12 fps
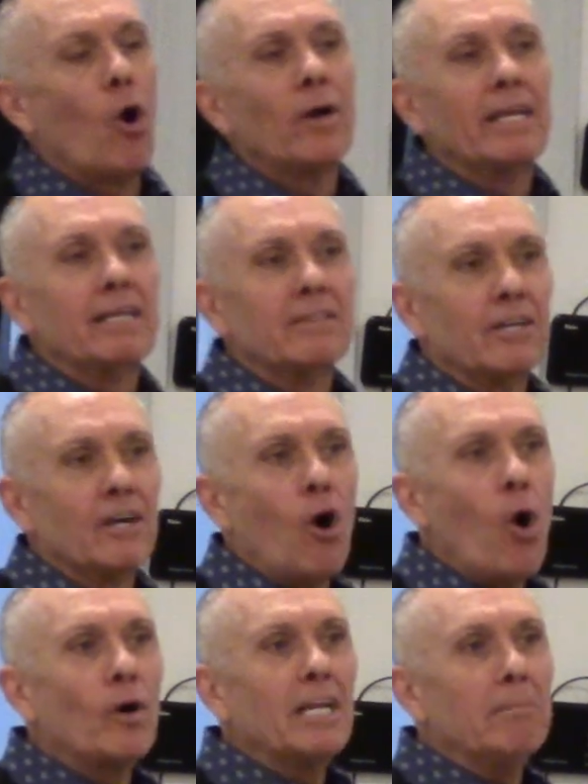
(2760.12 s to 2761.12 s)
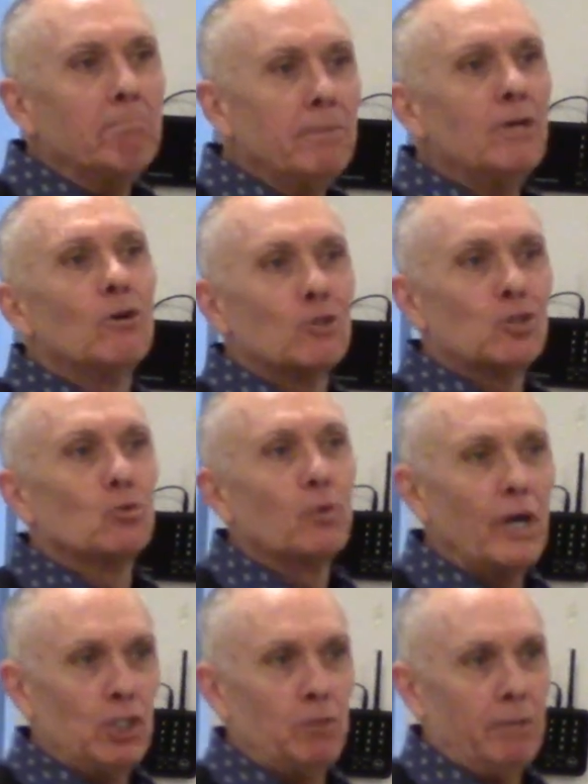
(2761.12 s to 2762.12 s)
already they're already built to
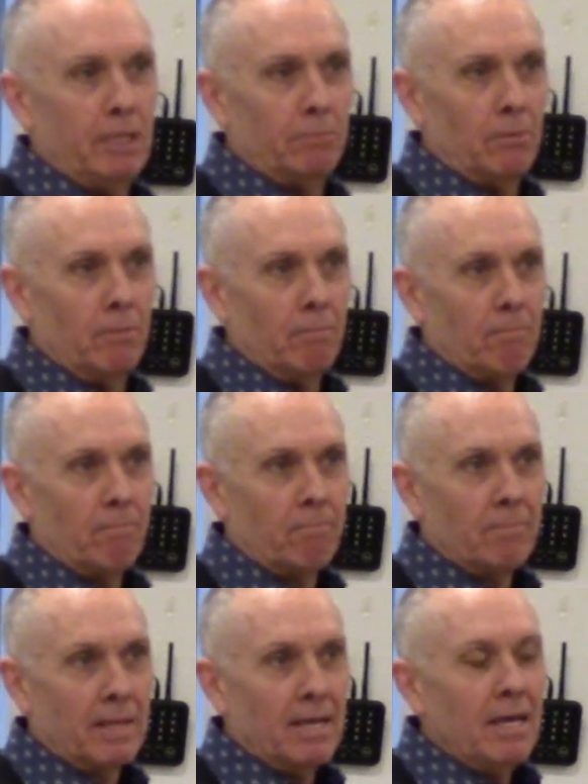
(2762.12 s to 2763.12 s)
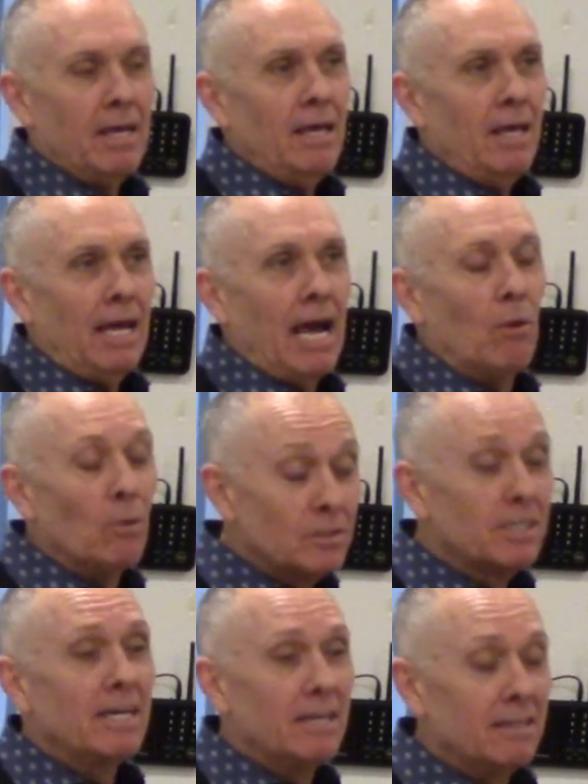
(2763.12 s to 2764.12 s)
reach people. And I will
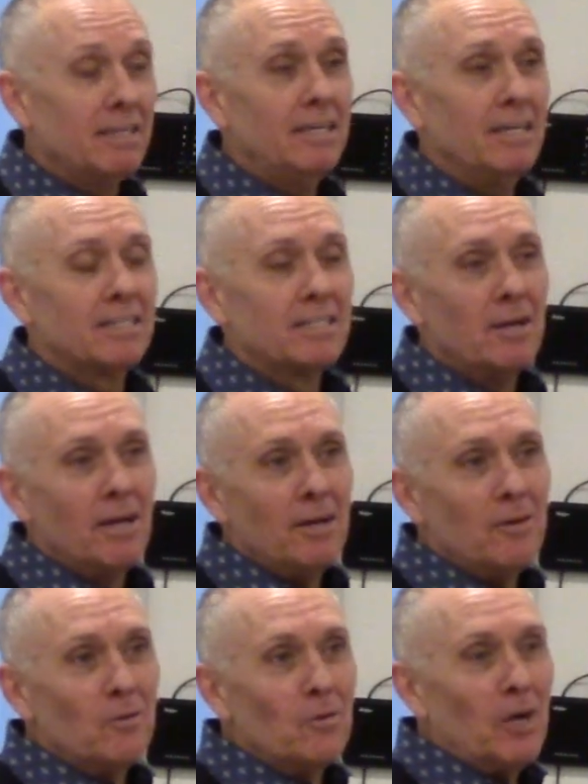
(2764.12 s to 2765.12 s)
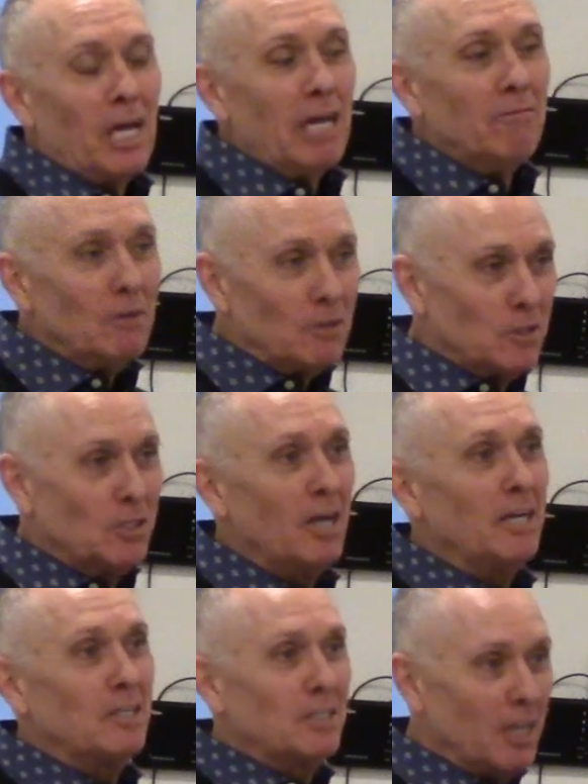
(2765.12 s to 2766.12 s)
tell you this, if you
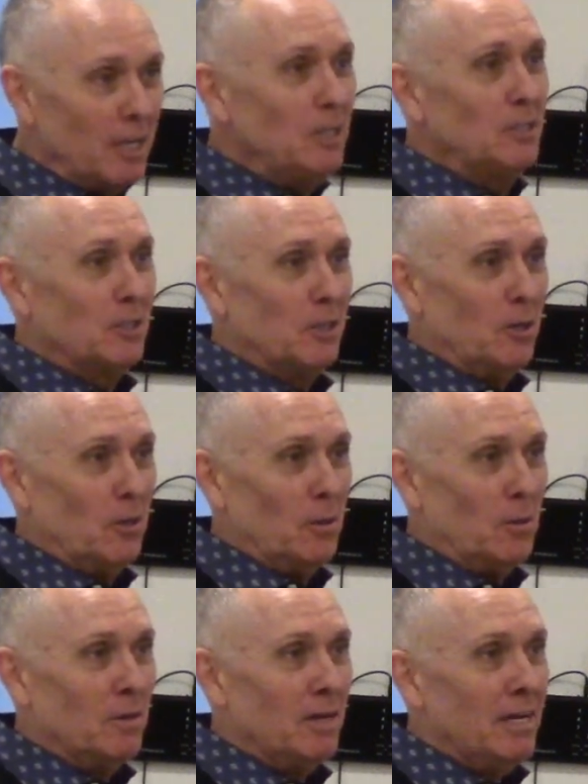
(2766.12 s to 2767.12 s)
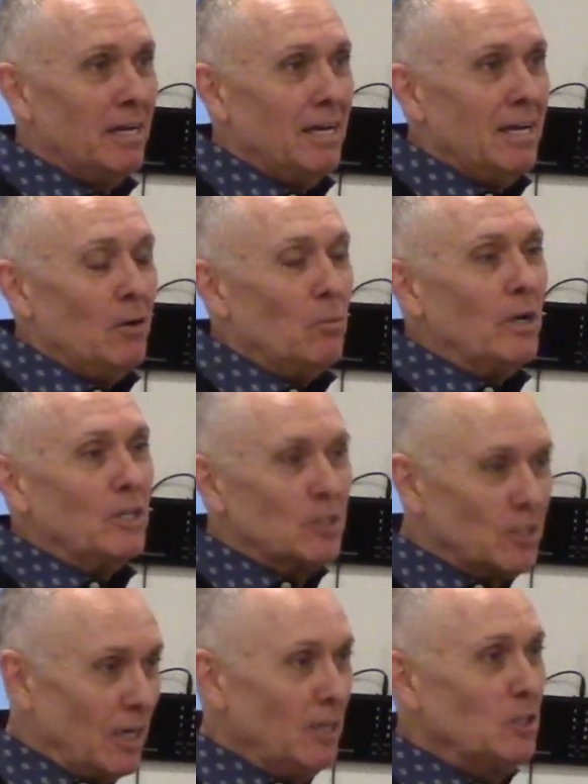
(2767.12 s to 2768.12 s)
study Sunday school, when
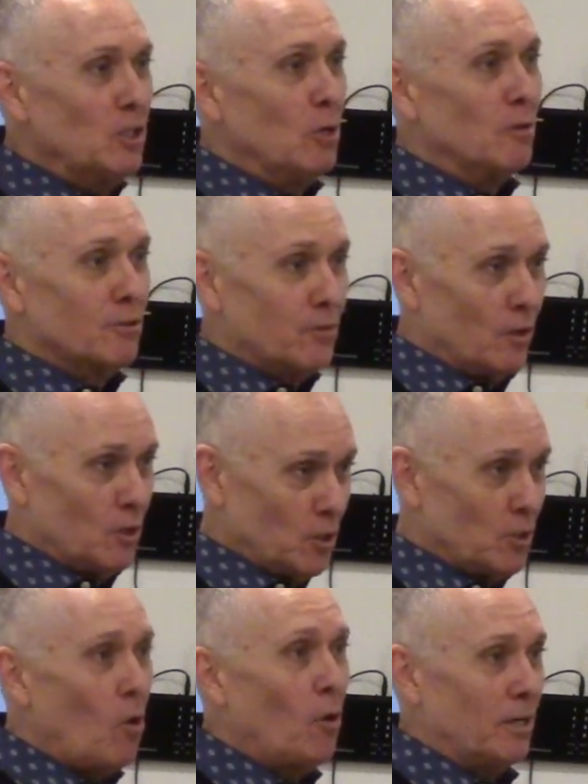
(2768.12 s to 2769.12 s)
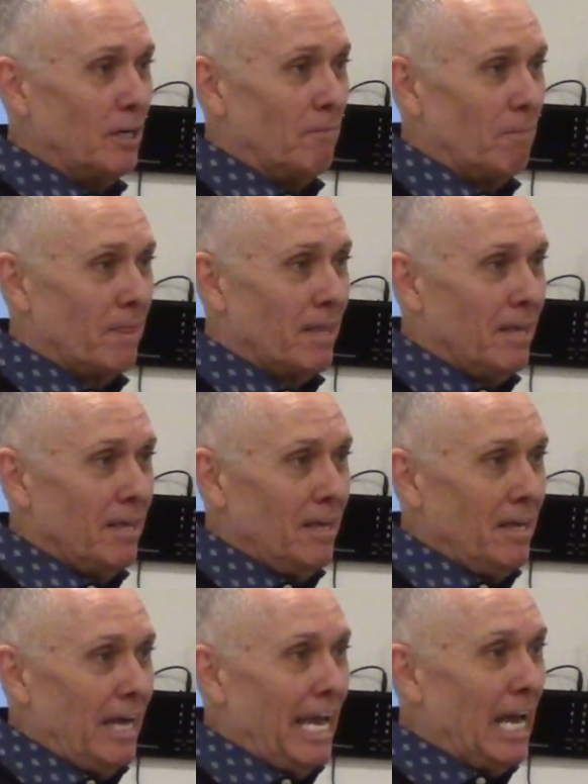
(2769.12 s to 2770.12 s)
Sunday school was first started,
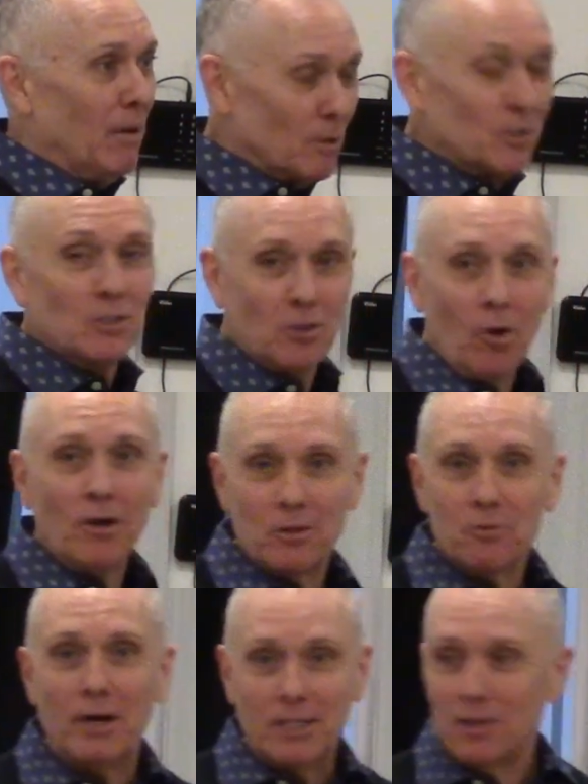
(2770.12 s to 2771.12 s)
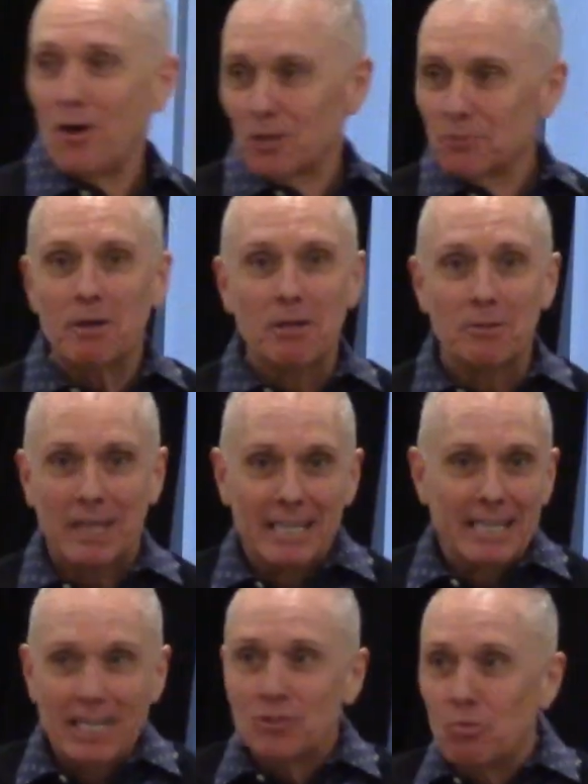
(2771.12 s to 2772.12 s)
it was started to reach lost people.
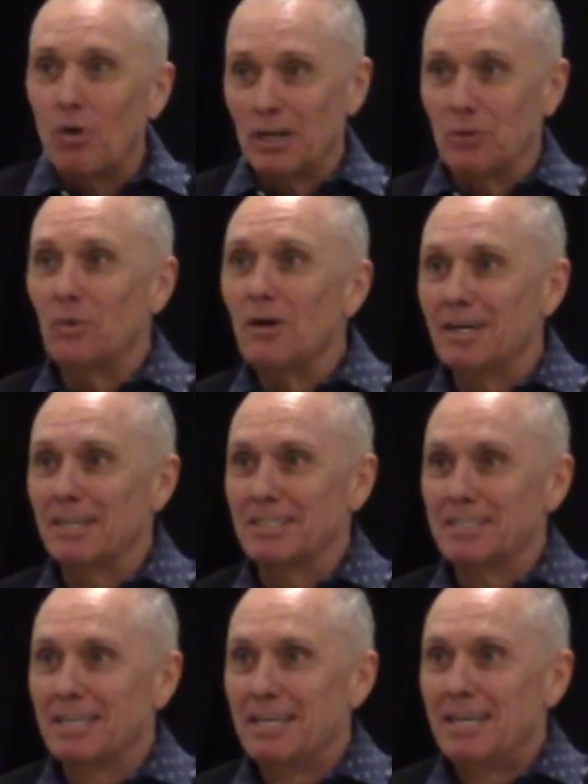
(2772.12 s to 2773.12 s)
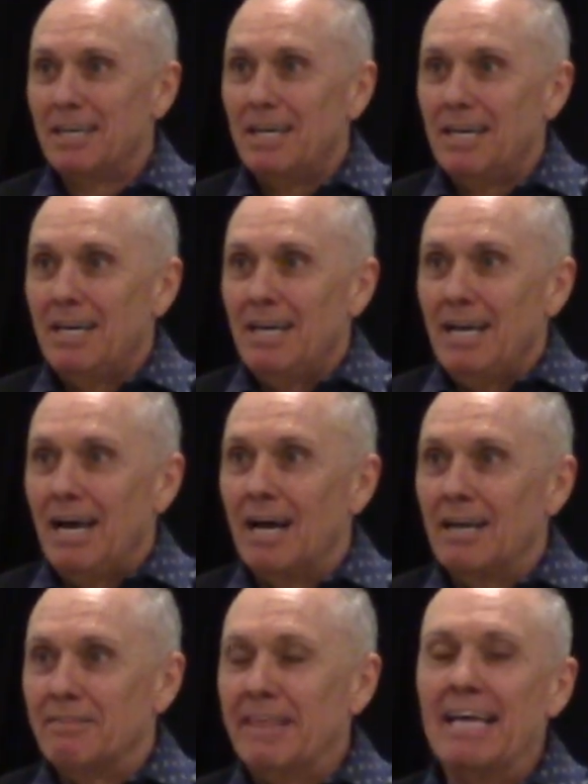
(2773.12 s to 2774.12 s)
That, that's what it was.
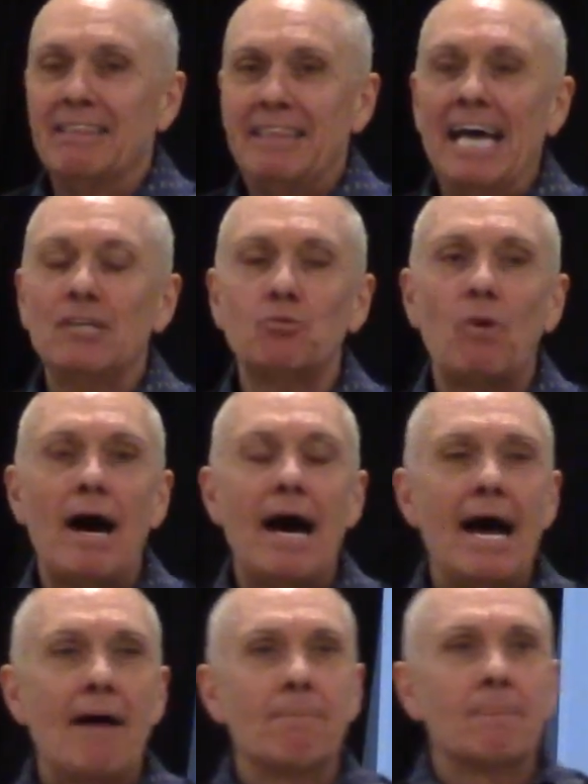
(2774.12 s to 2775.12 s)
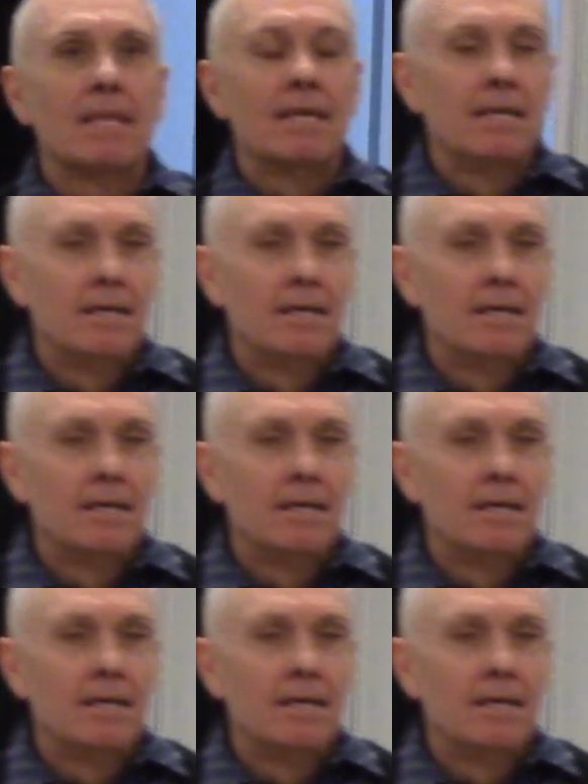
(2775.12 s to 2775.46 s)
Uh, that, that's why